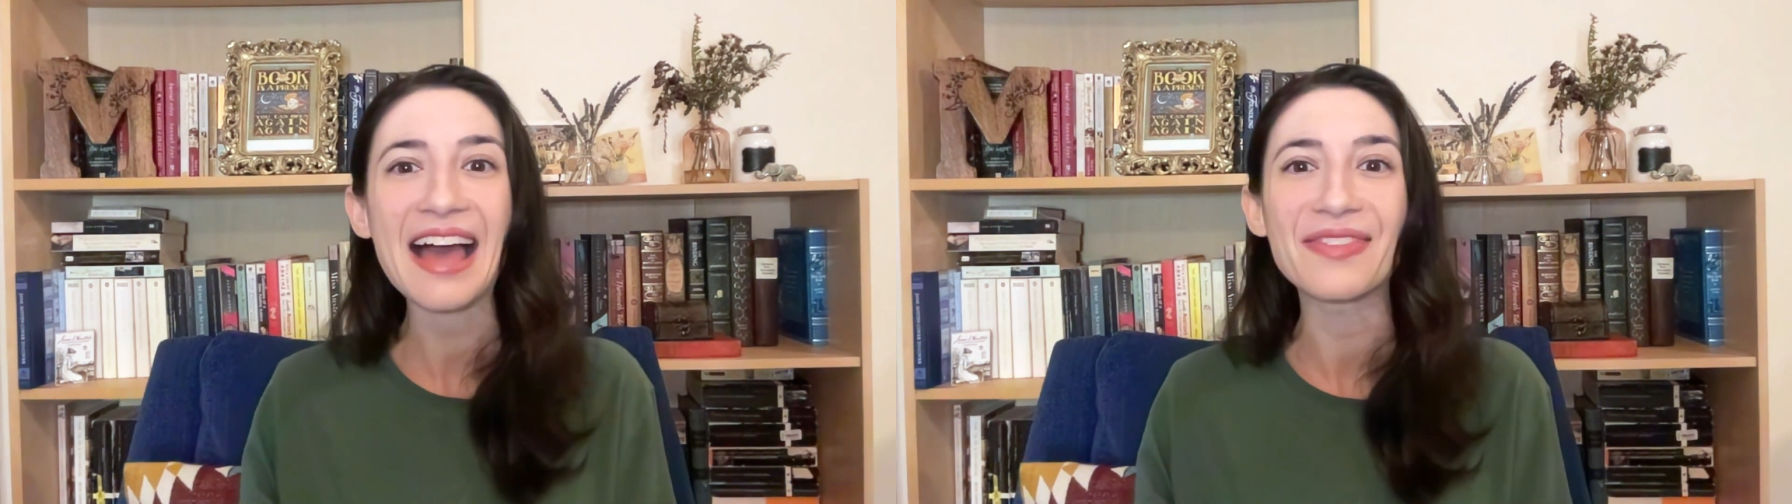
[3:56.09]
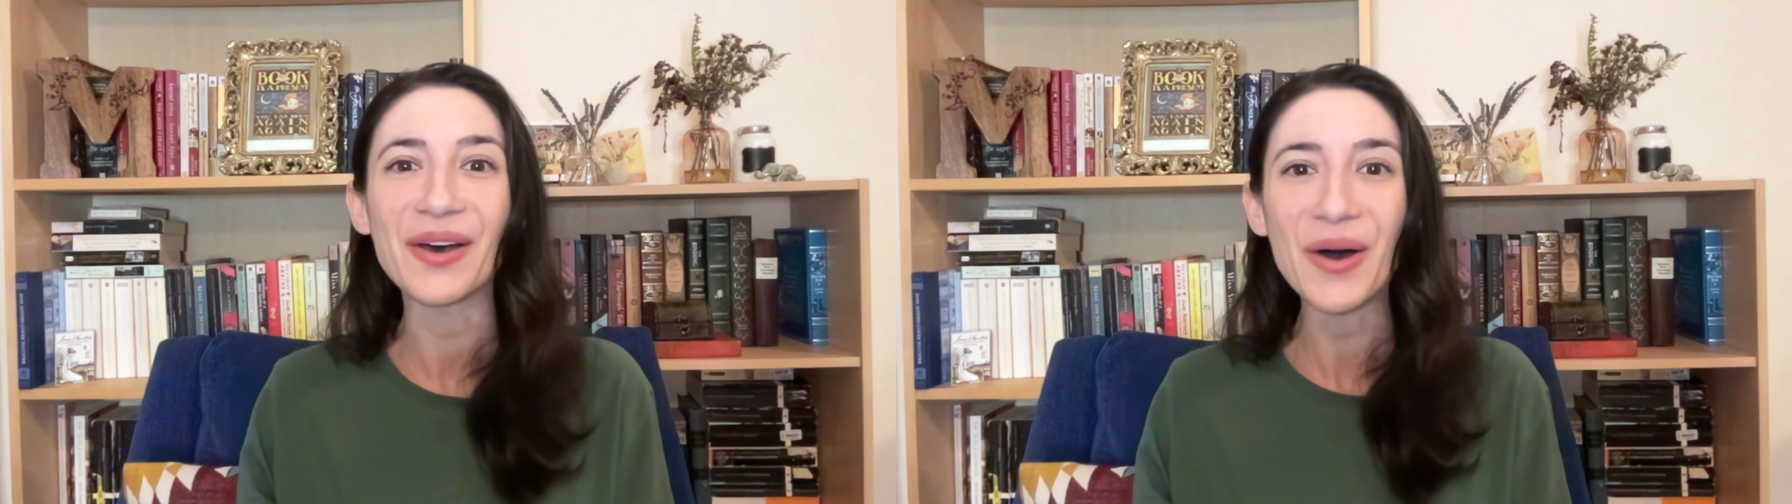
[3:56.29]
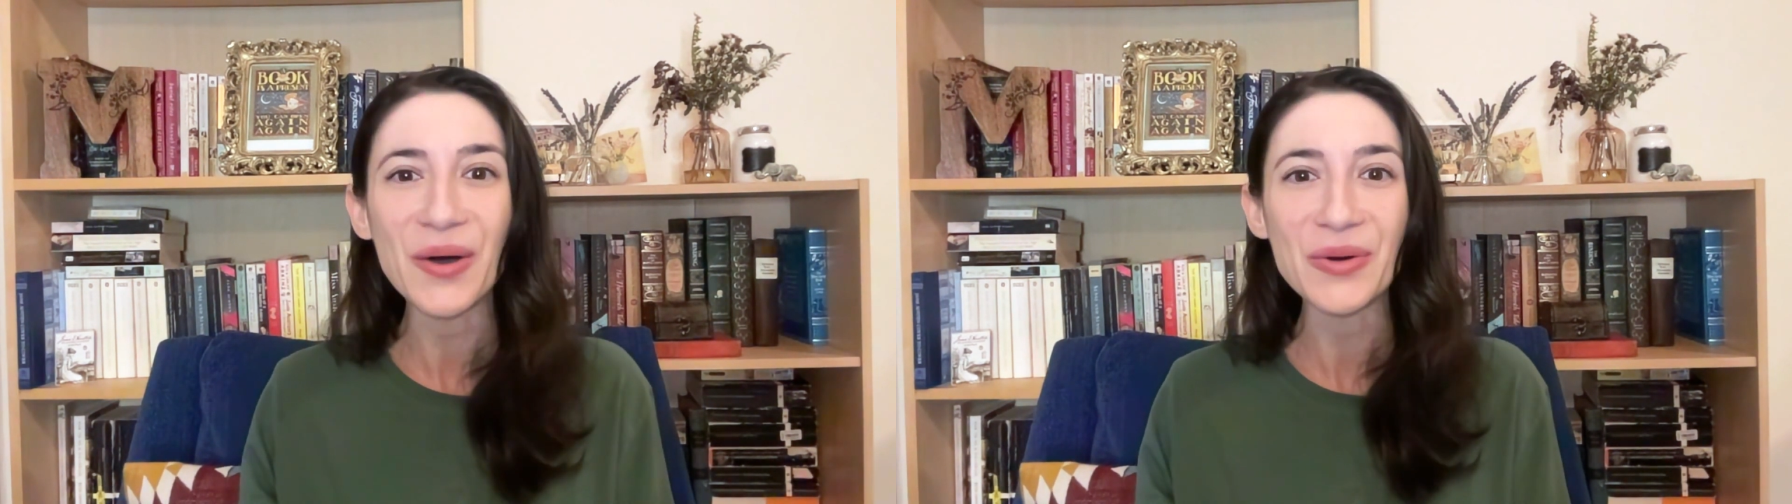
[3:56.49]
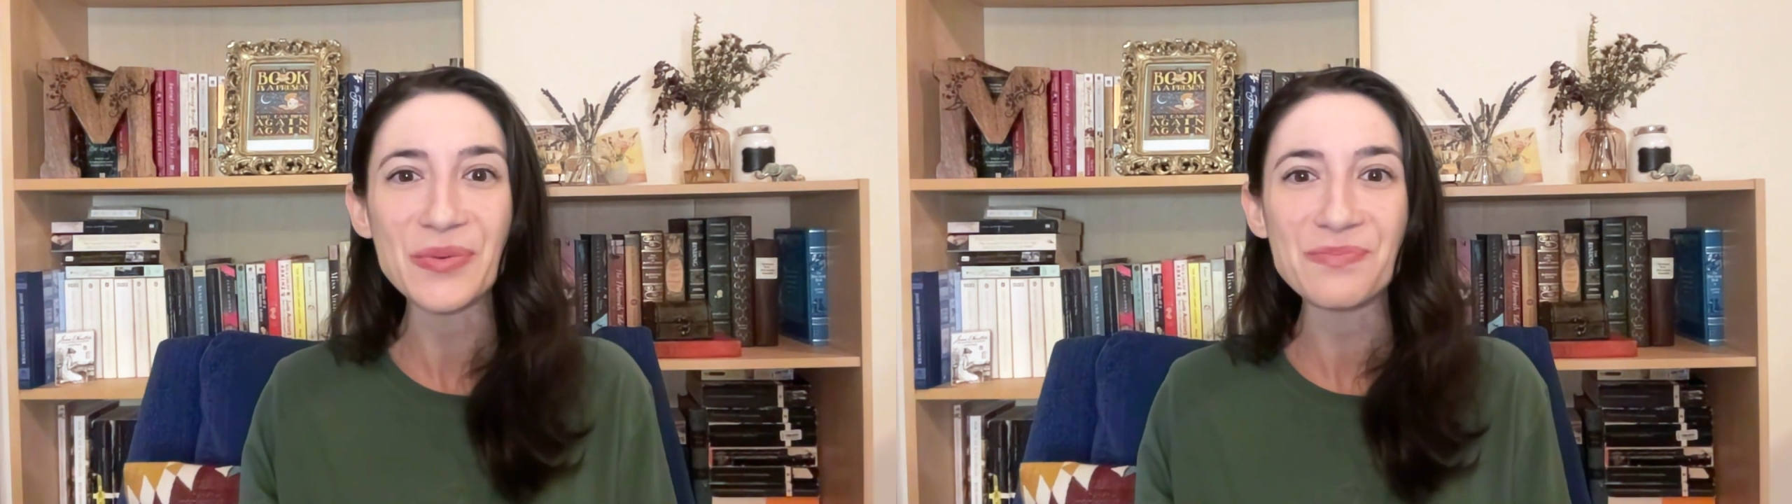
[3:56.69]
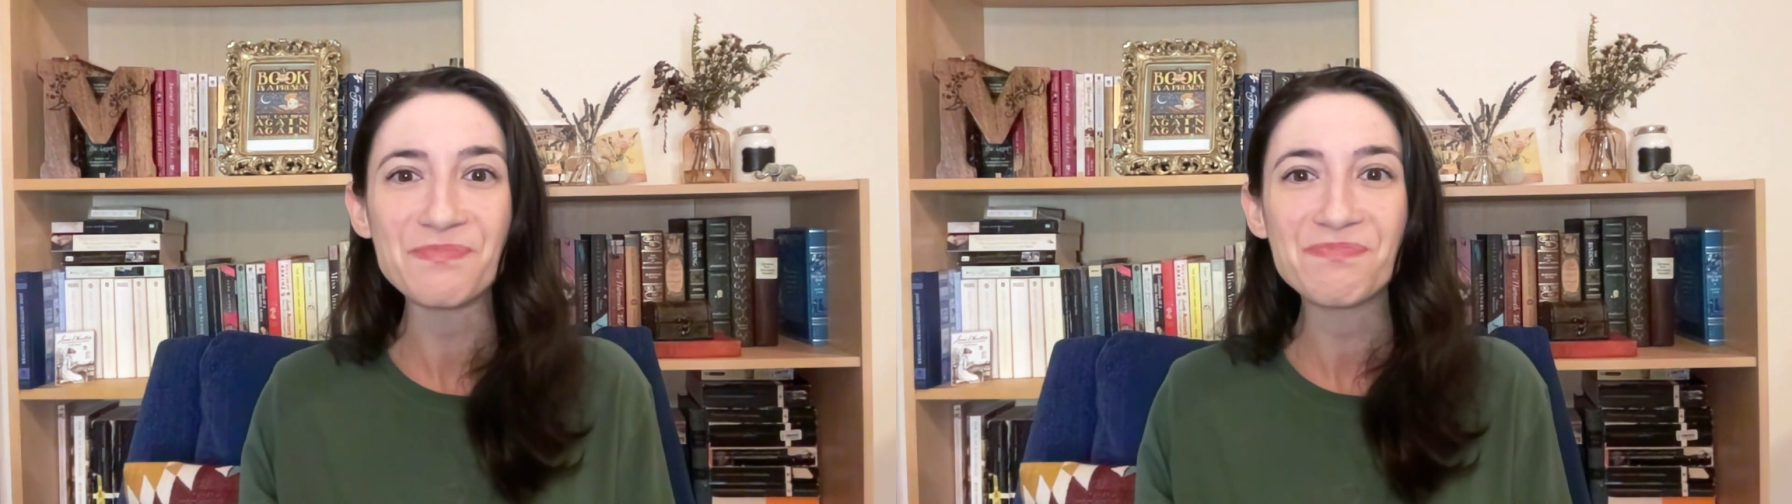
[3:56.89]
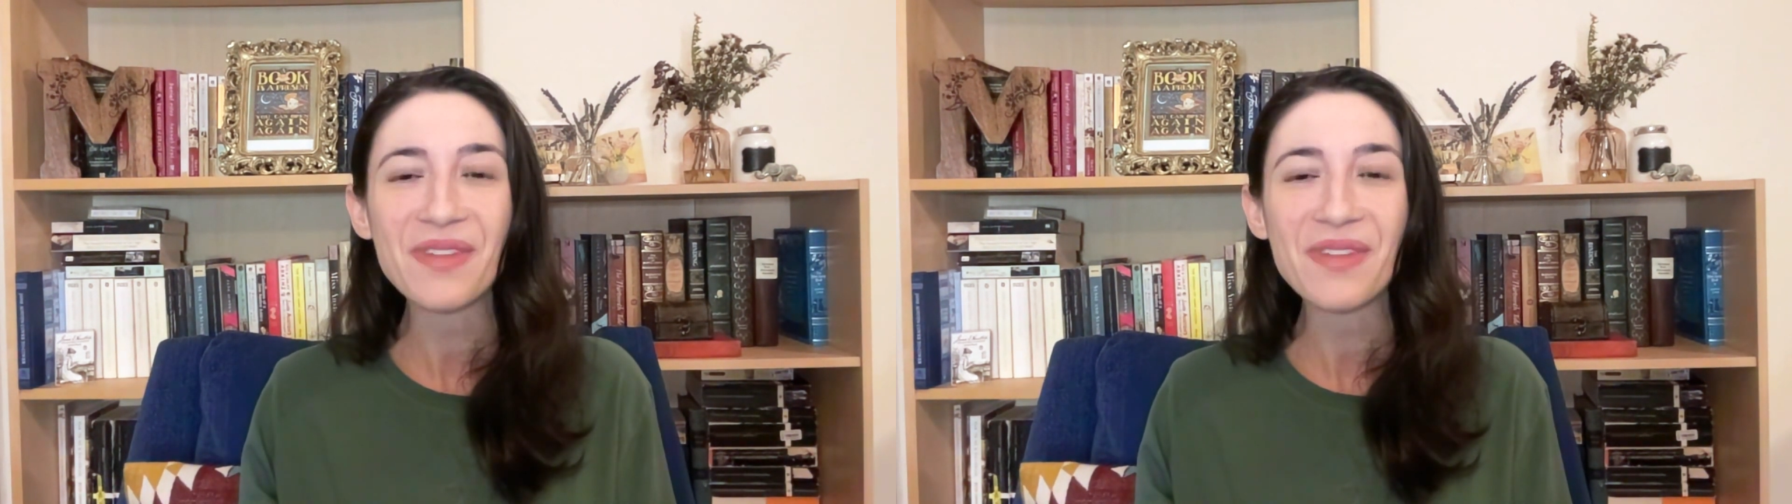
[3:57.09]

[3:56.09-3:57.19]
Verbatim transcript: and the home.